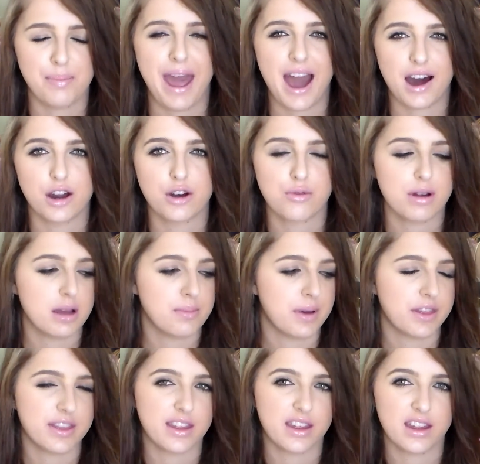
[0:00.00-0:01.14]
powdery,
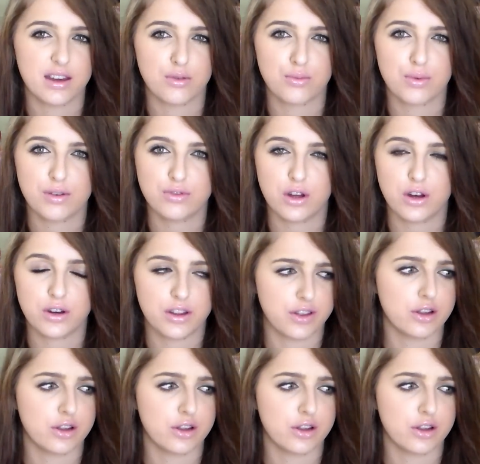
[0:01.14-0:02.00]
but the Revlon,